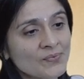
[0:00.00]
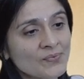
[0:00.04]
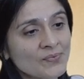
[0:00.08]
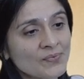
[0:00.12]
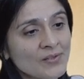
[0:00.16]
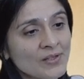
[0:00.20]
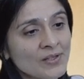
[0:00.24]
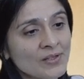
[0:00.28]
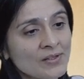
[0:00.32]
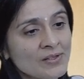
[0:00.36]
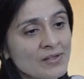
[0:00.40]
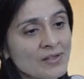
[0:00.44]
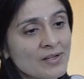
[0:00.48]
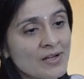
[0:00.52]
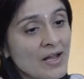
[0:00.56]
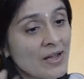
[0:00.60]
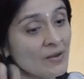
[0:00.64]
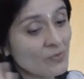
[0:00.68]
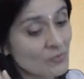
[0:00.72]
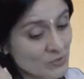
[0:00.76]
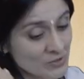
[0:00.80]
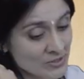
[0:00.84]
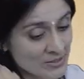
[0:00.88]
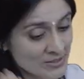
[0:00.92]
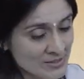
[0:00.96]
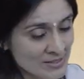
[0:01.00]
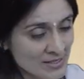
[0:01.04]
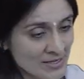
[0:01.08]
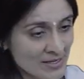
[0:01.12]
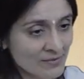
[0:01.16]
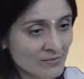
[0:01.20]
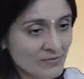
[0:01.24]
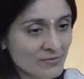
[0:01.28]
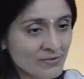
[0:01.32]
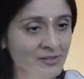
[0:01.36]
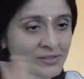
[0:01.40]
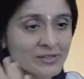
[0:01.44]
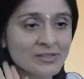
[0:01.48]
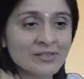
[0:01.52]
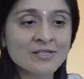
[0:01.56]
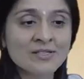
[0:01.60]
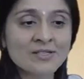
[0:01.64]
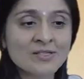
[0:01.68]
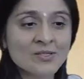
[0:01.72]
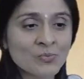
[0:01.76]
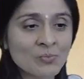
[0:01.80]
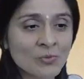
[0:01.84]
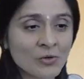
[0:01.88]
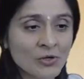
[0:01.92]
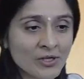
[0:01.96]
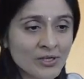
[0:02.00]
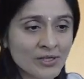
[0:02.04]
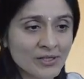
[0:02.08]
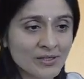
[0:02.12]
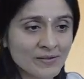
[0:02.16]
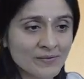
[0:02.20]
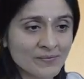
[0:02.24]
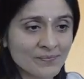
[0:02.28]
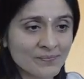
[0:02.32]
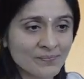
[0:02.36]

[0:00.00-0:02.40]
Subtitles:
Yeah. I was never this body.